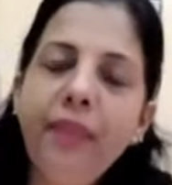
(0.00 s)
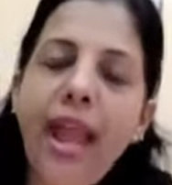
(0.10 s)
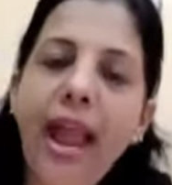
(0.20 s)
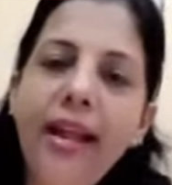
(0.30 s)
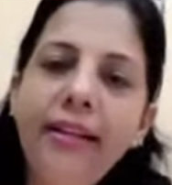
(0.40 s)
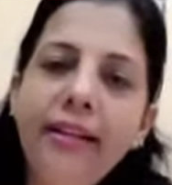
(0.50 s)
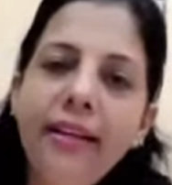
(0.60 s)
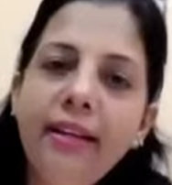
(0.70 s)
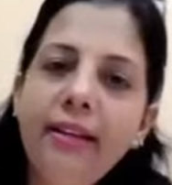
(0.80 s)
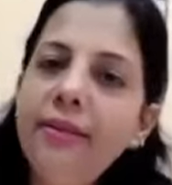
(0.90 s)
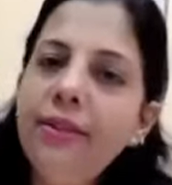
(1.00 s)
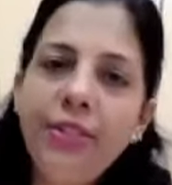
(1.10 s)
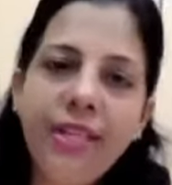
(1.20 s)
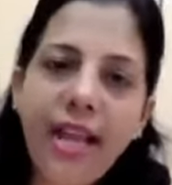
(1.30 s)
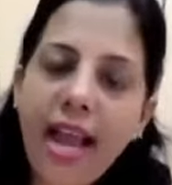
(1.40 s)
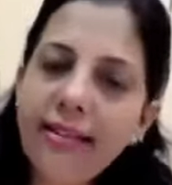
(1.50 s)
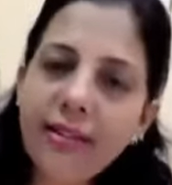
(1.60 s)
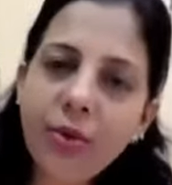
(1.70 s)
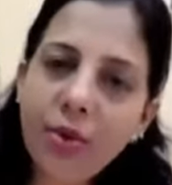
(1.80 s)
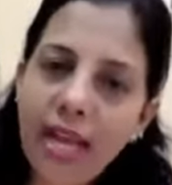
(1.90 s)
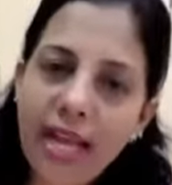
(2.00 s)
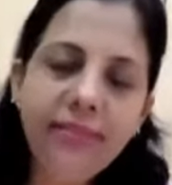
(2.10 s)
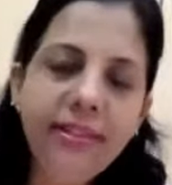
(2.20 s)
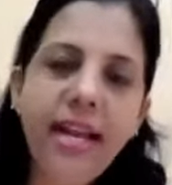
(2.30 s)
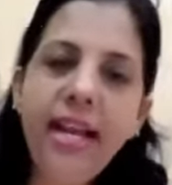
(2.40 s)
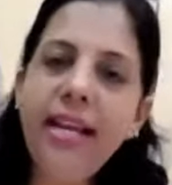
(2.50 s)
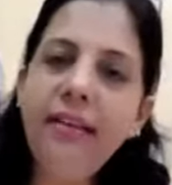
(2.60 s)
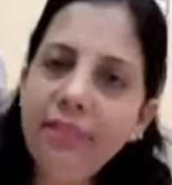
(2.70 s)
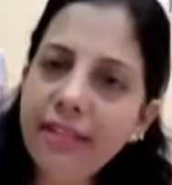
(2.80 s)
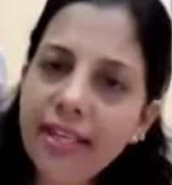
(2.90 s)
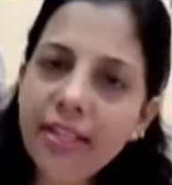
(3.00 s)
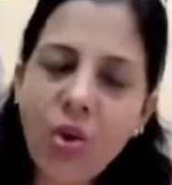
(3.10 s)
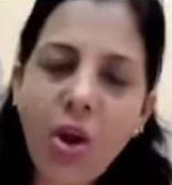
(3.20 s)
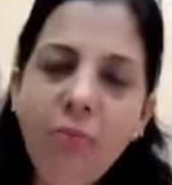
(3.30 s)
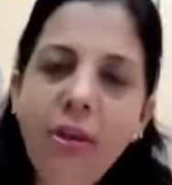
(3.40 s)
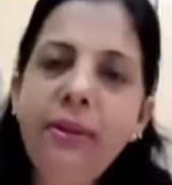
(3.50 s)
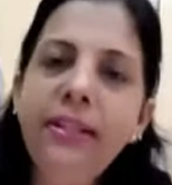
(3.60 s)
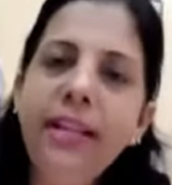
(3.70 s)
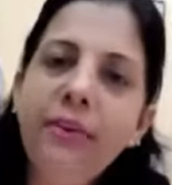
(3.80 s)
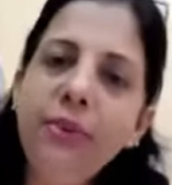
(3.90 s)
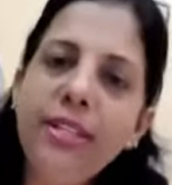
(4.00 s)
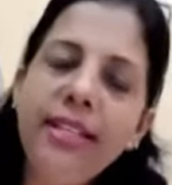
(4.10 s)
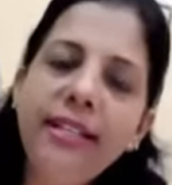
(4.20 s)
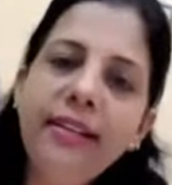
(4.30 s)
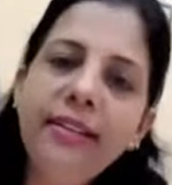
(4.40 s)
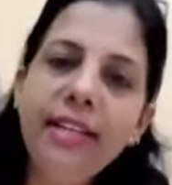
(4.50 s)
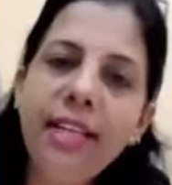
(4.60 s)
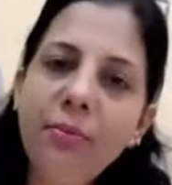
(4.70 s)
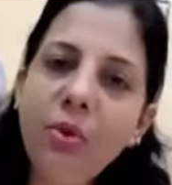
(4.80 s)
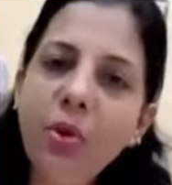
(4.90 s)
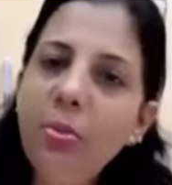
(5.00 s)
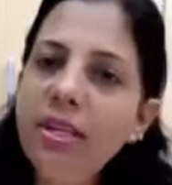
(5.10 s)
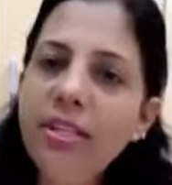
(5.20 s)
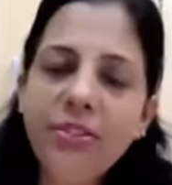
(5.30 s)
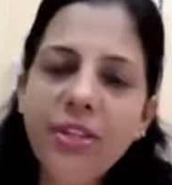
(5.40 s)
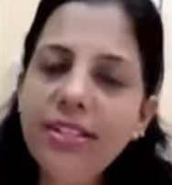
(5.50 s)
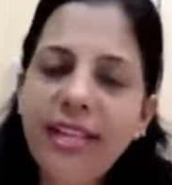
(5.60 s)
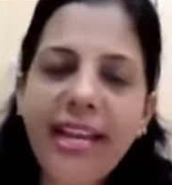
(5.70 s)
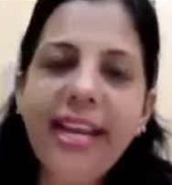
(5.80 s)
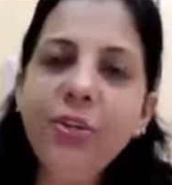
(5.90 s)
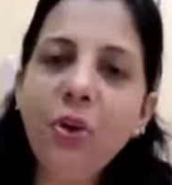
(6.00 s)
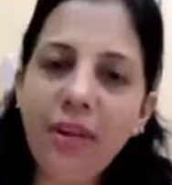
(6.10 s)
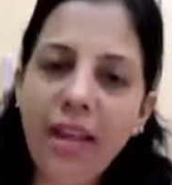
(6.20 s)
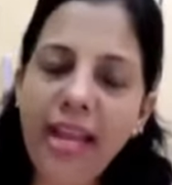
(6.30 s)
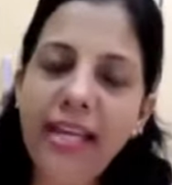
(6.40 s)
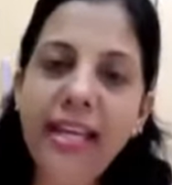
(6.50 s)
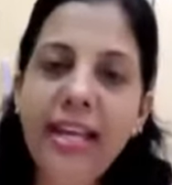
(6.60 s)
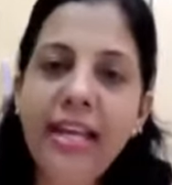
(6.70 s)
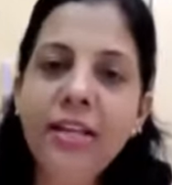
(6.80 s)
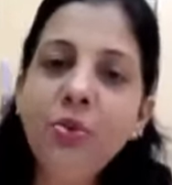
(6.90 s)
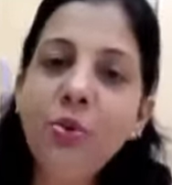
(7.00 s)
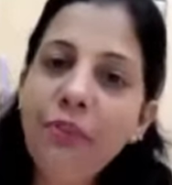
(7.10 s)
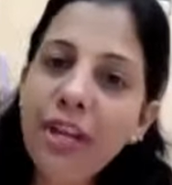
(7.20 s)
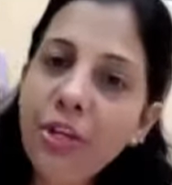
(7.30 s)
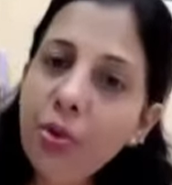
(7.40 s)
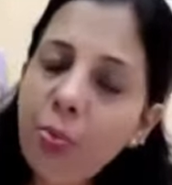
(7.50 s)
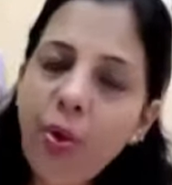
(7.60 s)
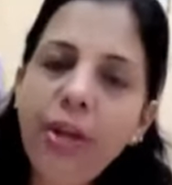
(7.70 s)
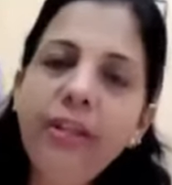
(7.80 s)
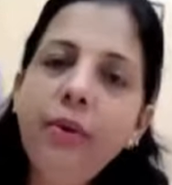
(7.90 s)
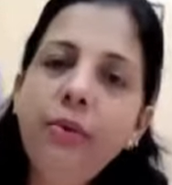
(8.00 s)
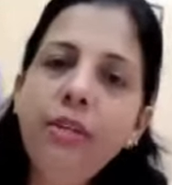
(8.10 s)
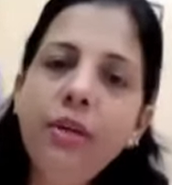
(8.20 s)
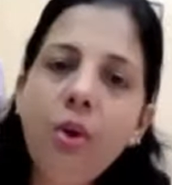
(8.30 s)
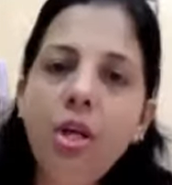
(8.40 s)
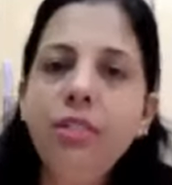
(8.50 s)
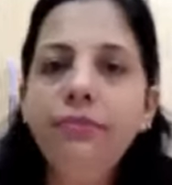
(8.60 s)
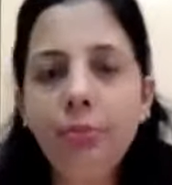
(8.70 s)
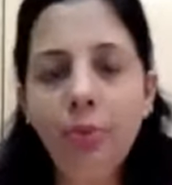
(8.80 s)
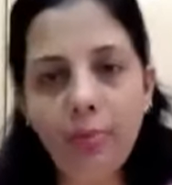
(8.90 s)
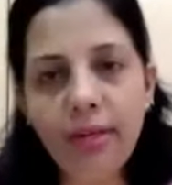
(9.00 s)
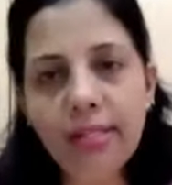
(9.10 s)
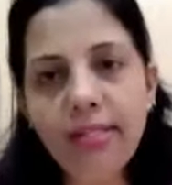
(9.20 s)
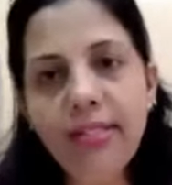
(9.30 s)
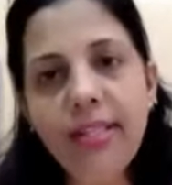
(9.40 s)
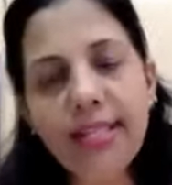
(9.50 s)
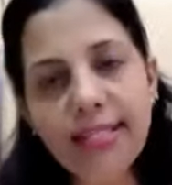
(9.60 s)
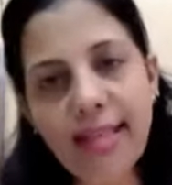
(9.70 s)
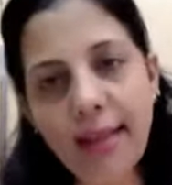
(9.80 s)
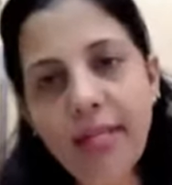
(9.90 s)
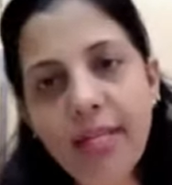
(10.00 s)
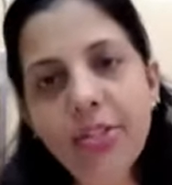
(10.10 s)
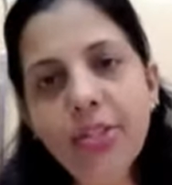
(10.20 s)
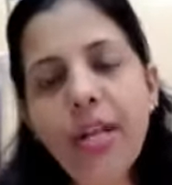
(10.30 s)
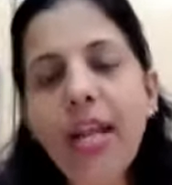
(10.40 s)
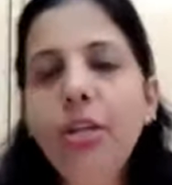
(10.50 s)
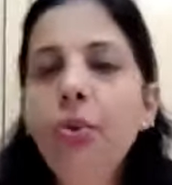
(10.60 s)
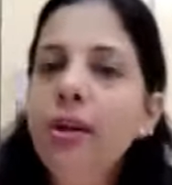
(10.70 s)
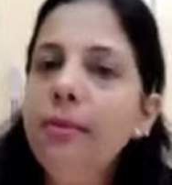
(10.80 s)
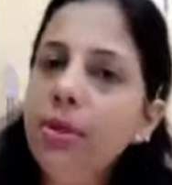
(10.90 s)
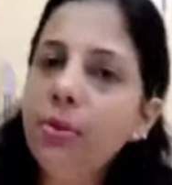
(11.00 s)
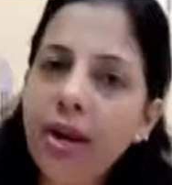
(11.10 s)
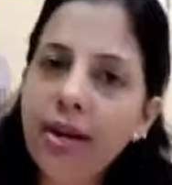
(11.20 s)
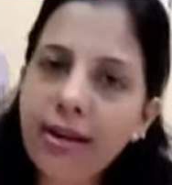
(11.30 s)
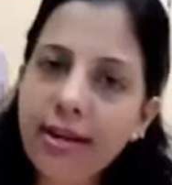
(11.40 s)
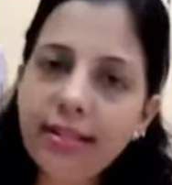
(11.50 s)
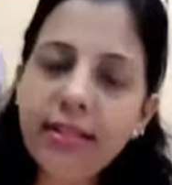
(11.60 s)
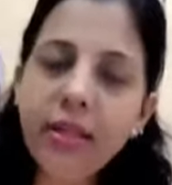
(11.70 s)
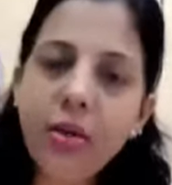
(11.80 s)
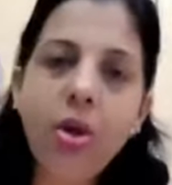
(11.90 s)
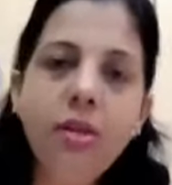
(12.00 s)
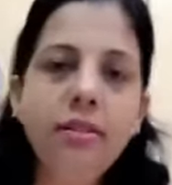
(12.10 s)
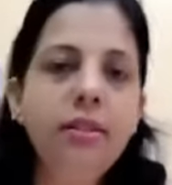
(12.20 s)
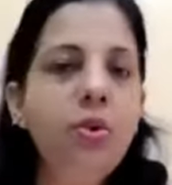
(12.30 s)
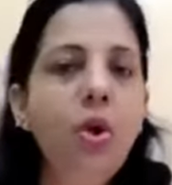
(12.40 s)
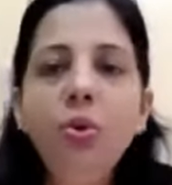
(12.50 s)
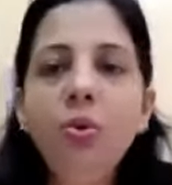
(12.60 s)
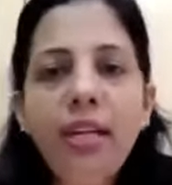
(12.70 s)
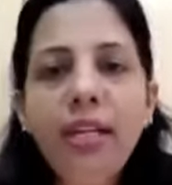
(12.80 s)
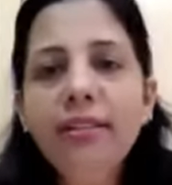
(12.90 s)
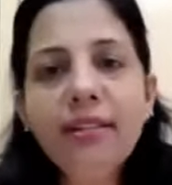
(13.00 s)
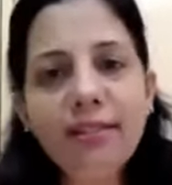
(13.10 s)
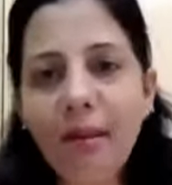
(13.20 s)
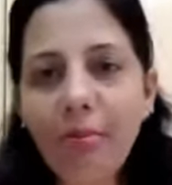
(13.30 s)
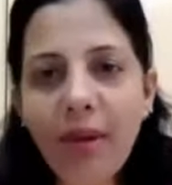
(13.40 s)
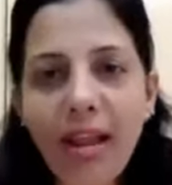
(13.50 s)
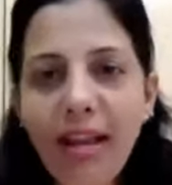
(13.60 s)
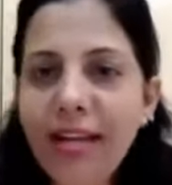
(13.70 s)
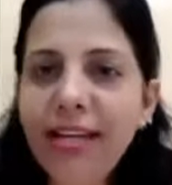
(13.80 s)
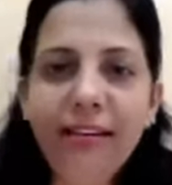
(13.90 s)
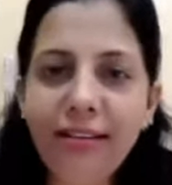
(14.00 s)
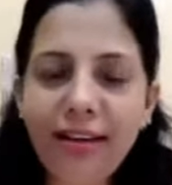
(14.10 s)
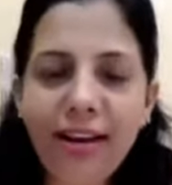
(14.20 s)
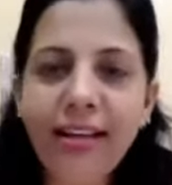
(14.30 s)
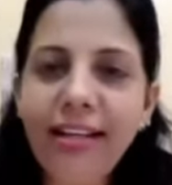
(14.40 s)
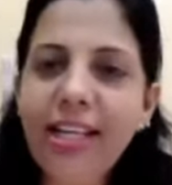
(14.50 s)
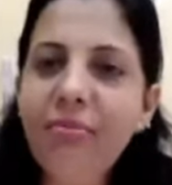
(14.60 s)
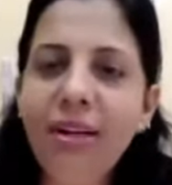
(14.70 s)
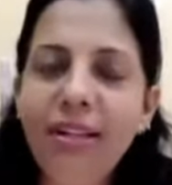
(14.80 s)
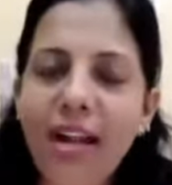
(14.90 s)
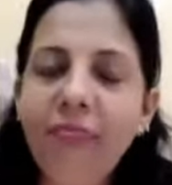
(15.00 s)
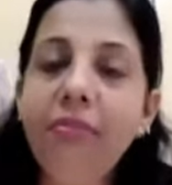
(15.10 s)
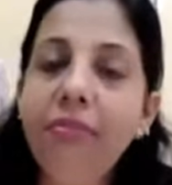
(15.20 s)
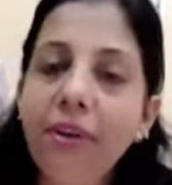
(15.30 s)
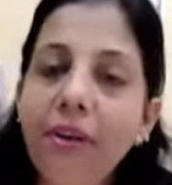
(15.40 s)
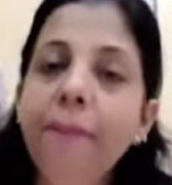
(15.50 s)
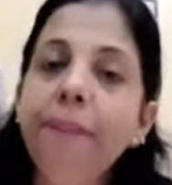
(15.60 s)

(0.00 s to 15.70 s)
and she has a good lifestyle, everything is normal, but then we see that her hemoglobin is just 8 or 9. So when you point out the cause with proper history and examination, and you are able to address the cause, not only just apply any under eye cream and that will work.